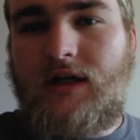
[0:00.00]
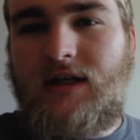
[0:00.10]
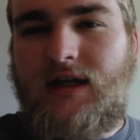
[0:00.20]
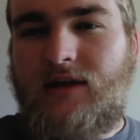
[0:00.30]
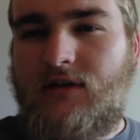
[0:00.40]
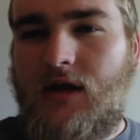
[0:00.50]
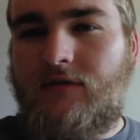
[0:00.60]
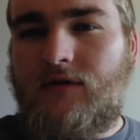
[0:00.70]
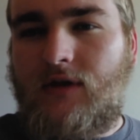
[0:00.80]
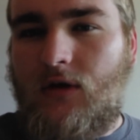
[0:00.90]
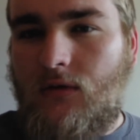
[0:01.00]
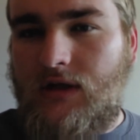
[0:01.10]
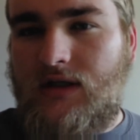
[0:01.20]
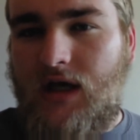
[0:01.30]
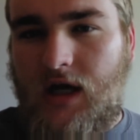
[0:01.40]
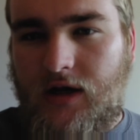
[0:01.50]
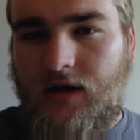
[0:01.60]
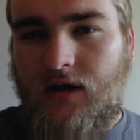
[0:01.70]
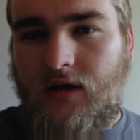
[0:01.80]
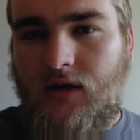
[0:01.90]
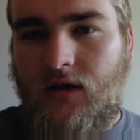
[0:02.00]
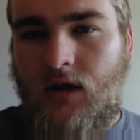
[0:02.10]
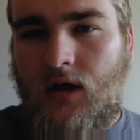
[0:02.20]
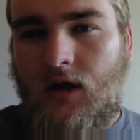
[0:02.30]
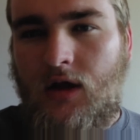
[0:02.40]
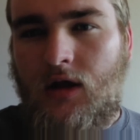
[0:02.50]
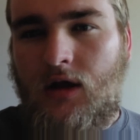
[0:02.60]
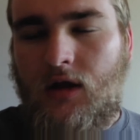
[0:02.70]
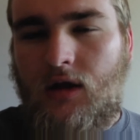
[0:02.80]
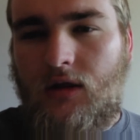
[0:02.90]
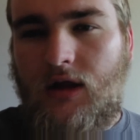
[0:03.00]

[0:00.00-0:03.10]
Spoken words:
Getzlaf is the only Duck that